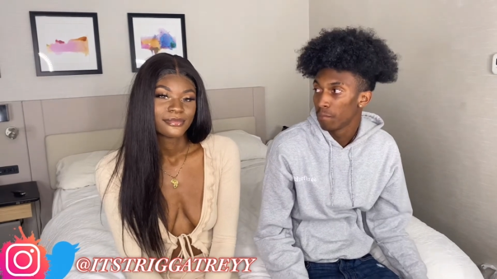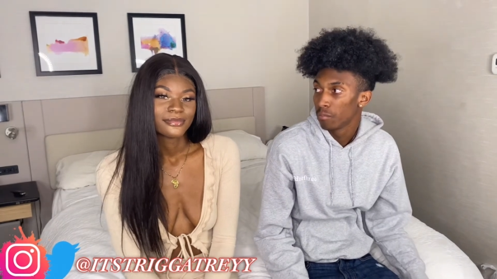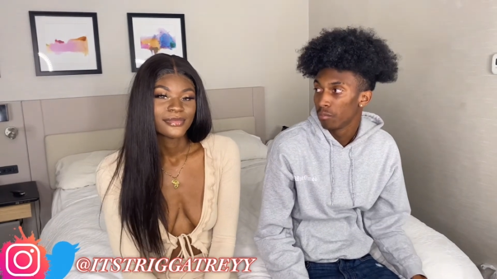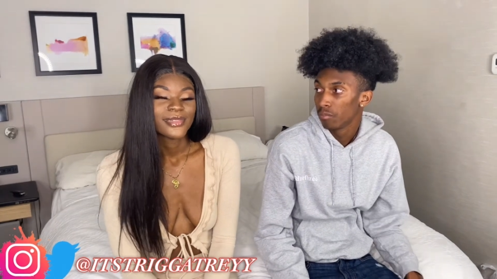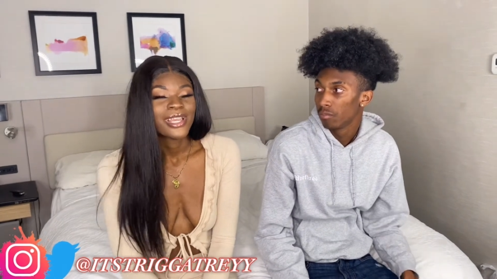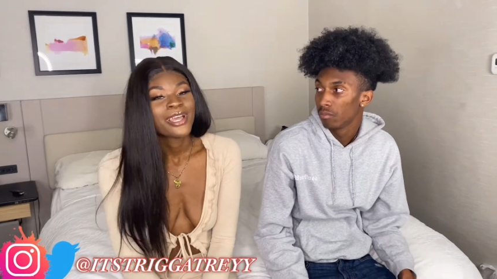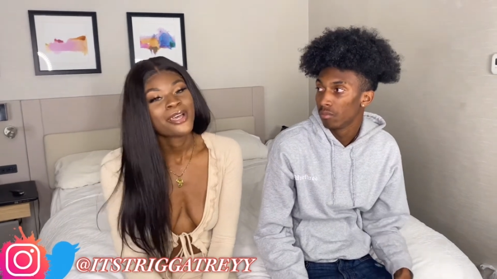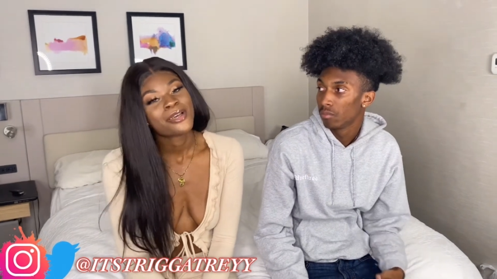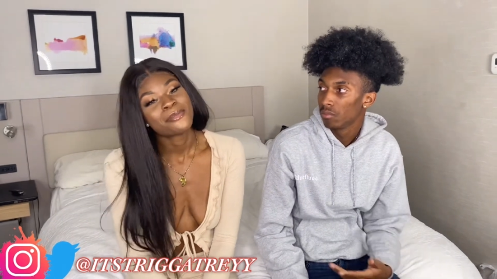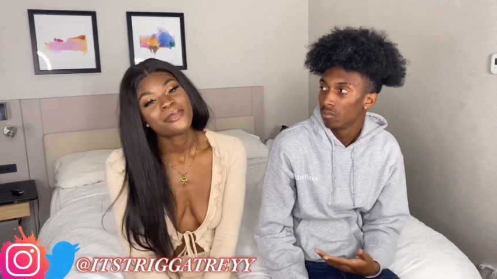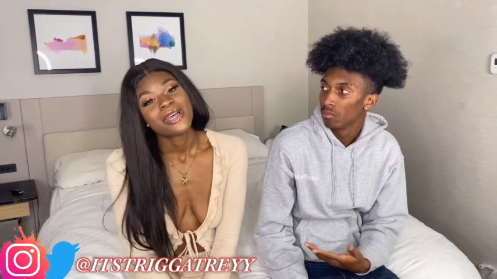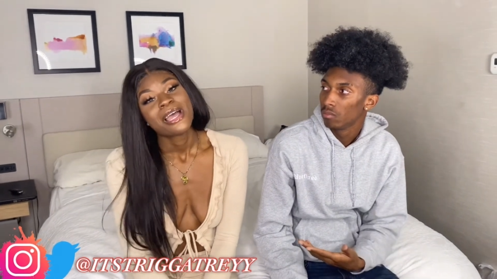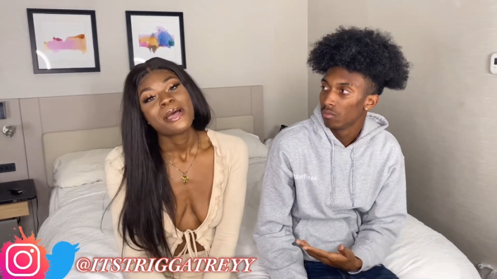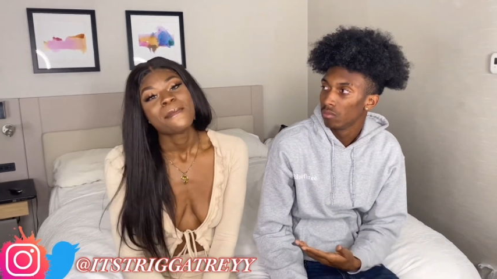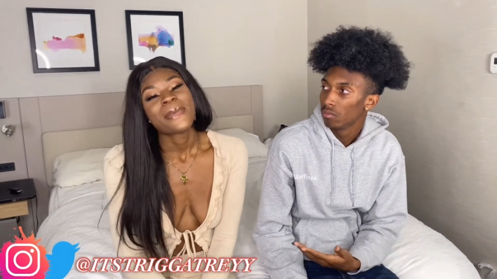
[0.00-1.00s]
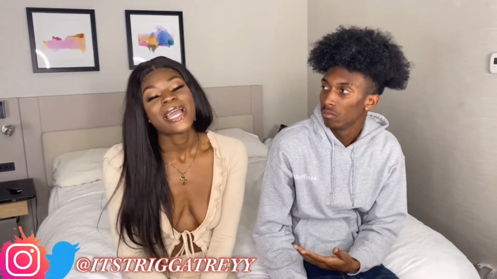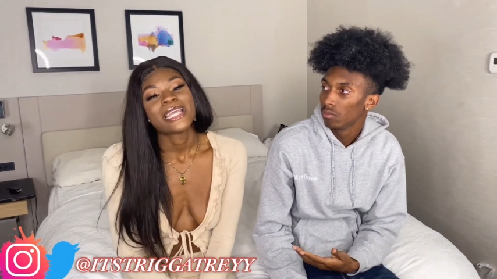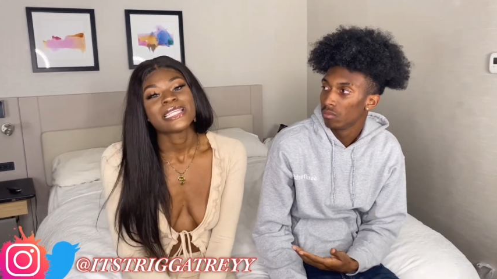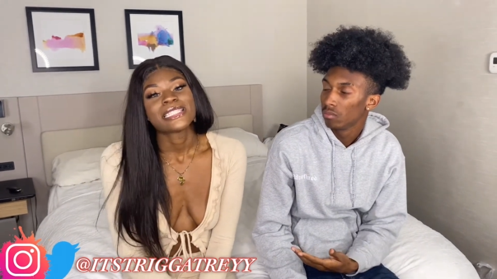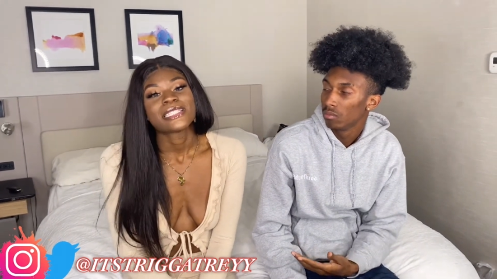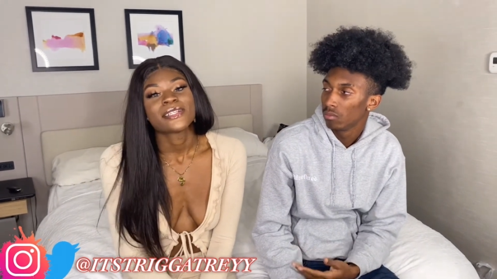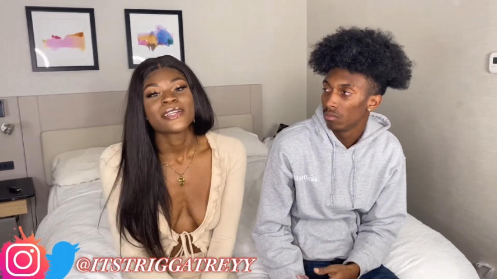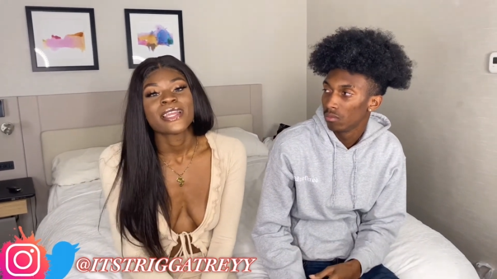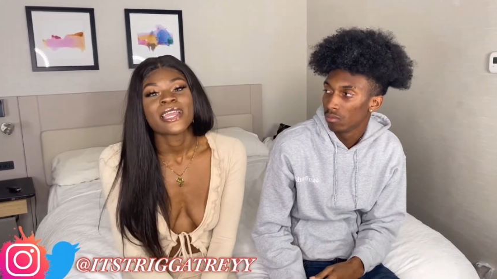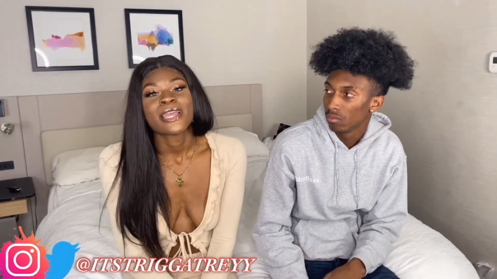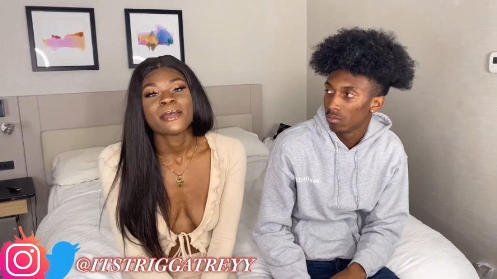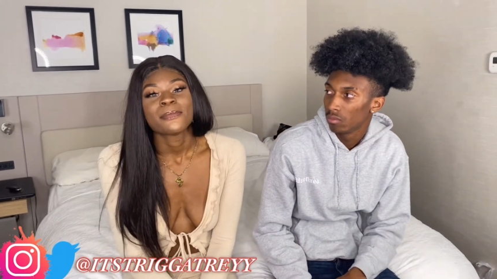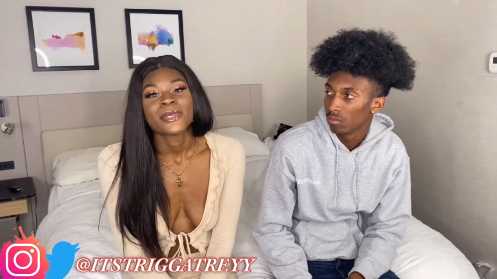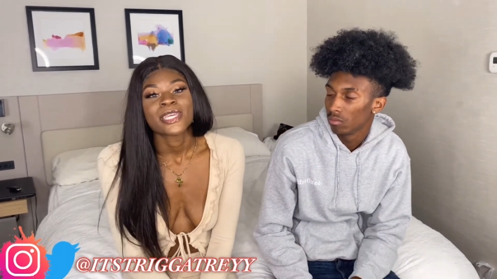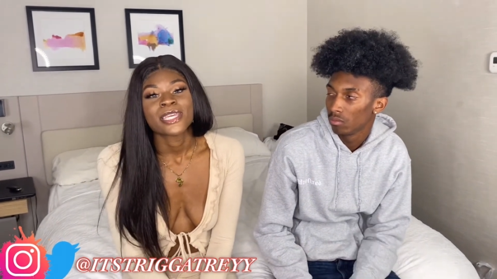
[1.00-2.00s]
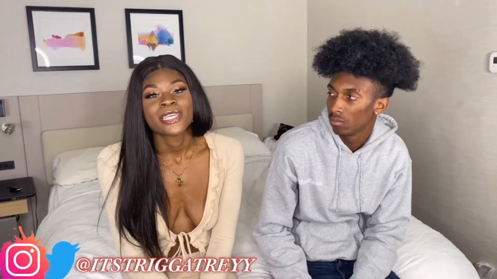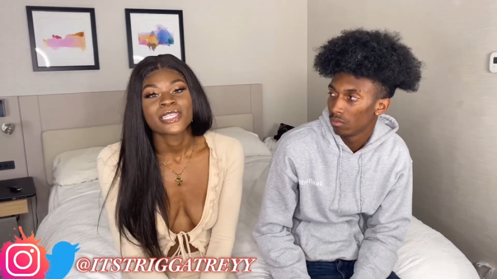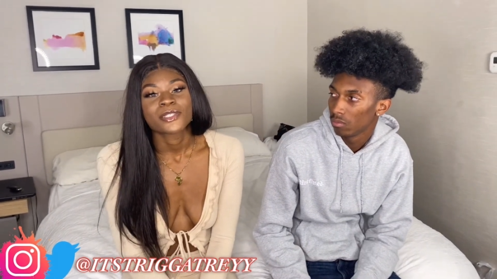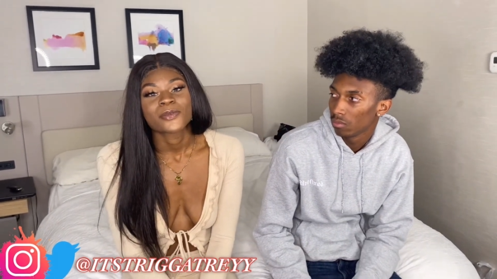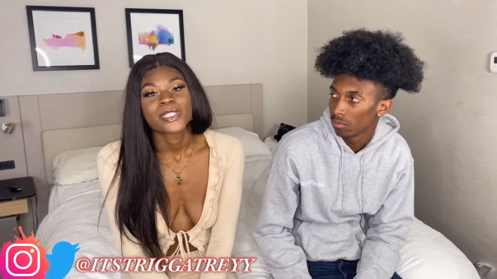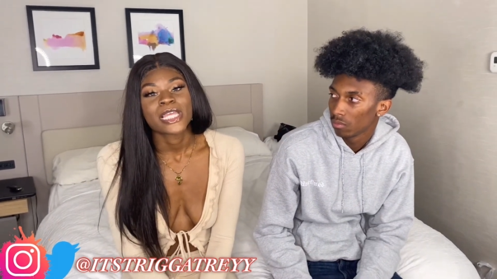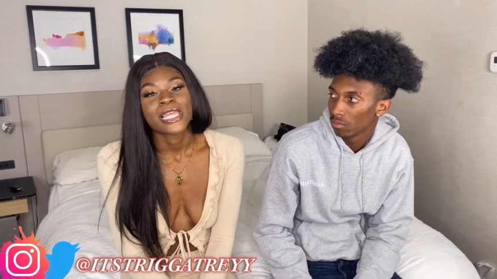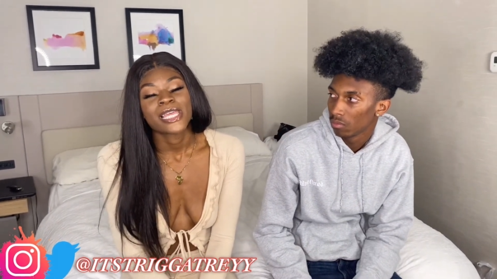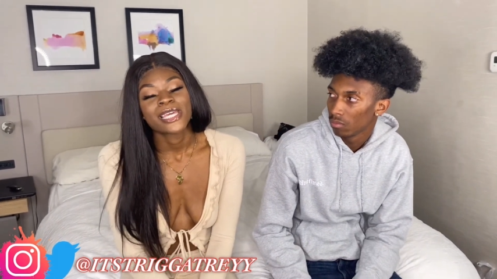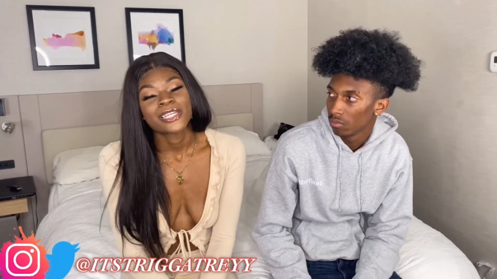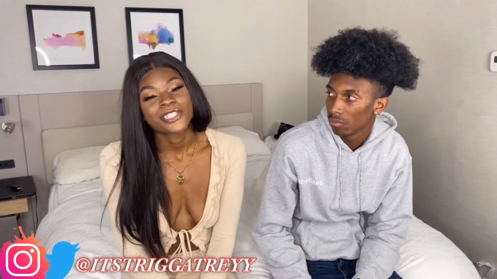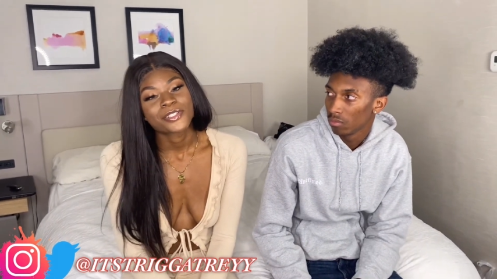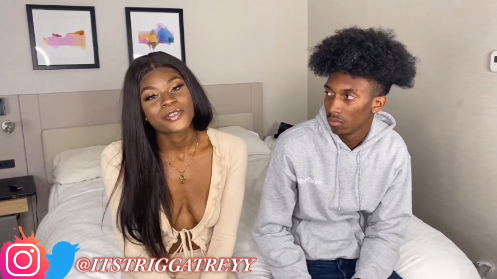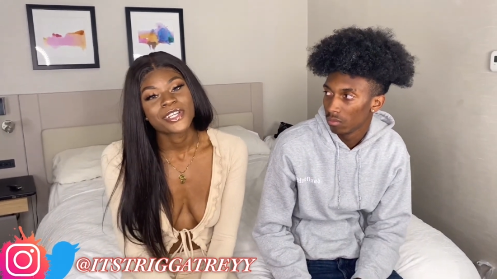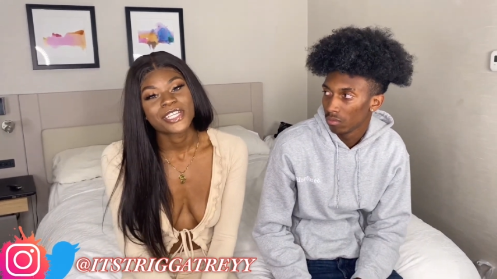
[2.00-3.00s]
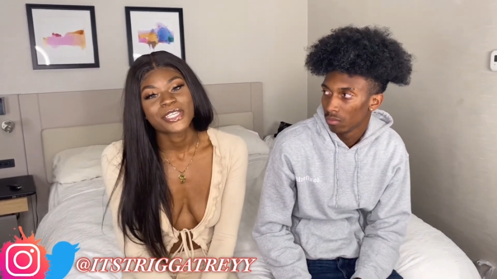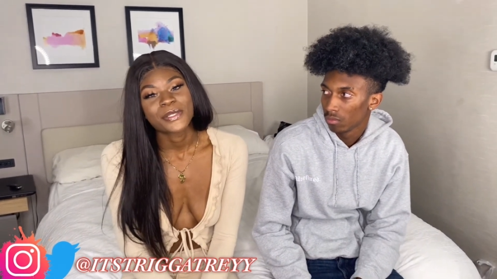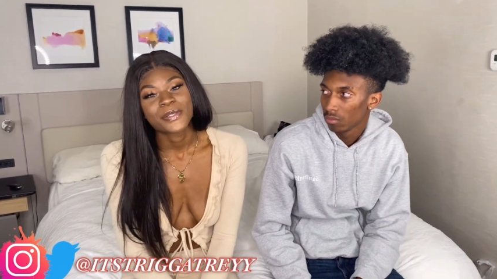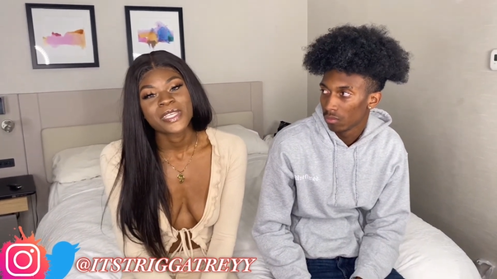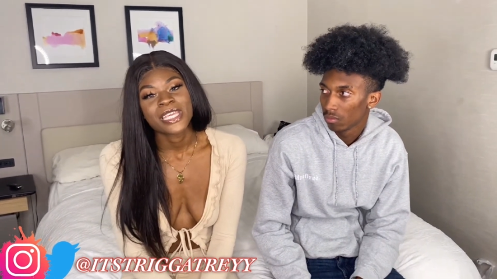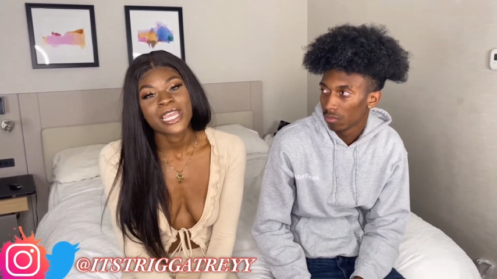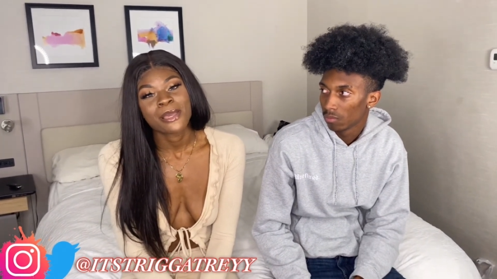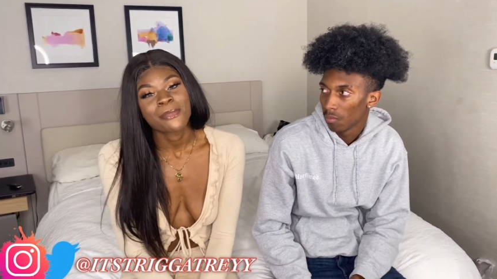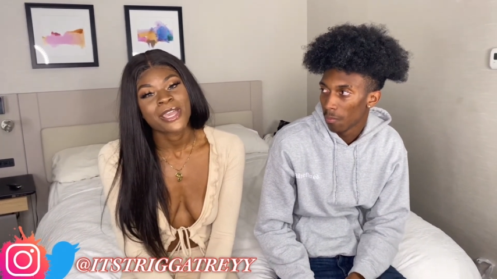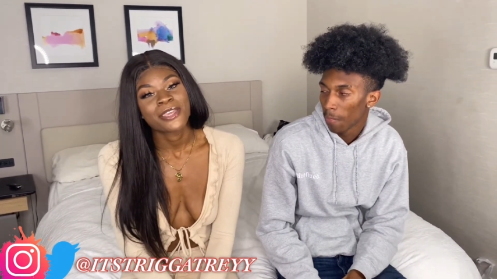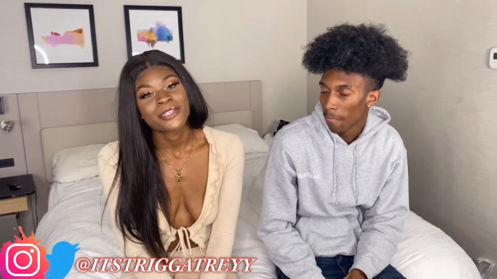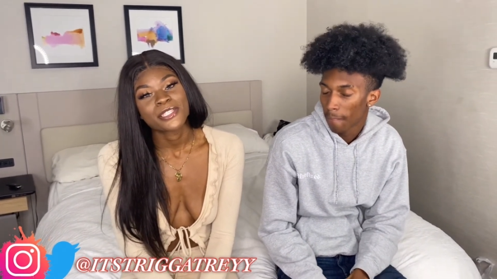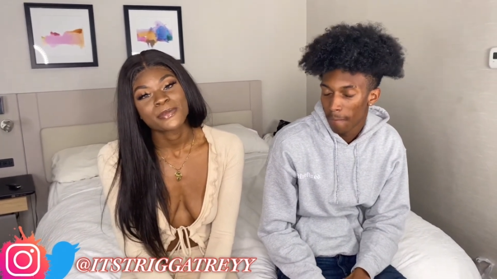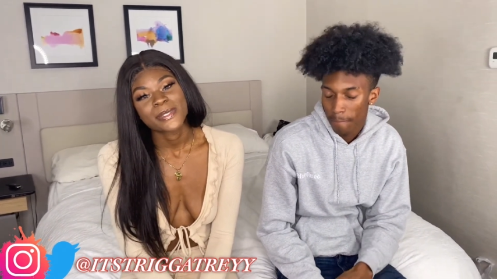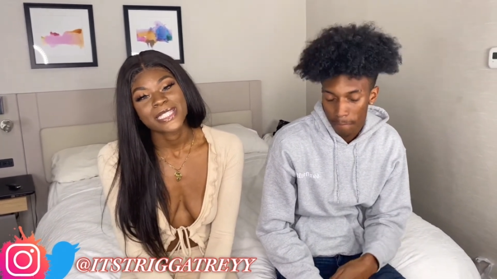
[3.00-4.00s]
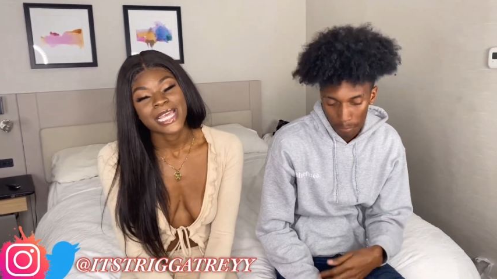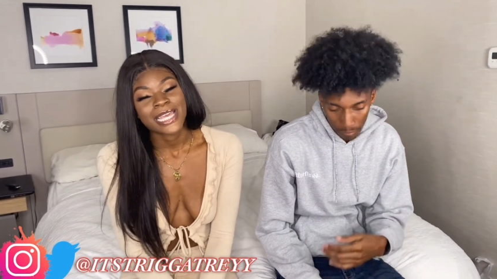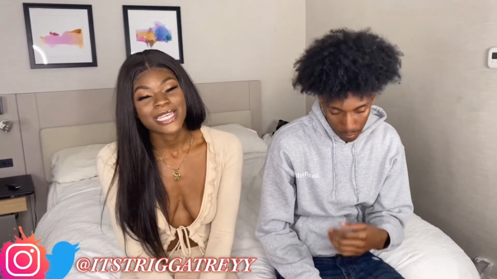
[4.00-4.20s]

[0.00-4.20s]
Speaker 1: Um, my Instagram is quatali underscore cutie, and my YouTube is x